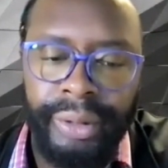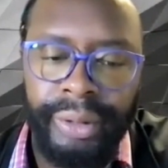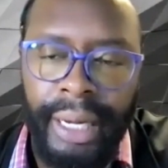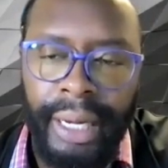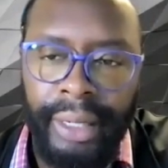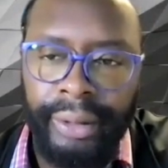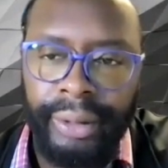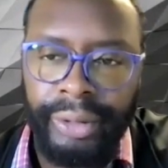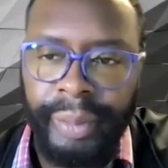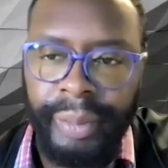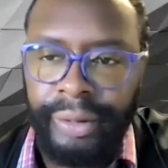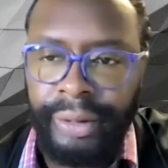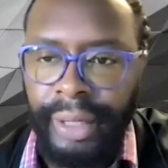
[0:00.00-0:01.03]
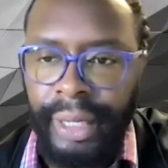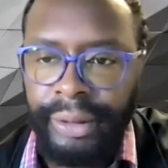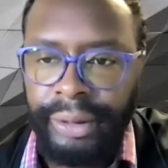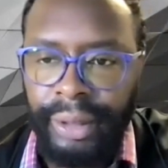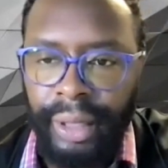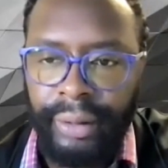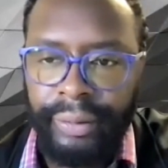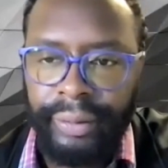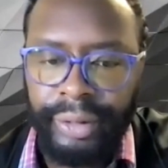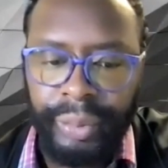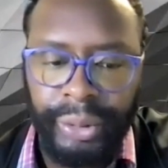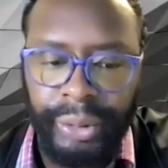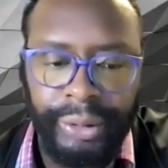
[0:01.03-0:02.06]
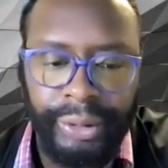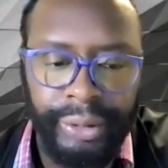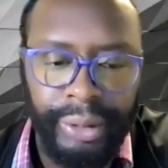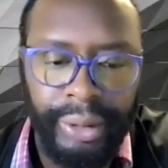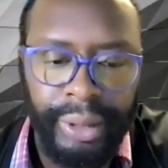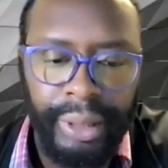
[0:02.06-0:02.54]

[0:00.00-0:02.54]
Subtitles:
and how those basically got started off in sports.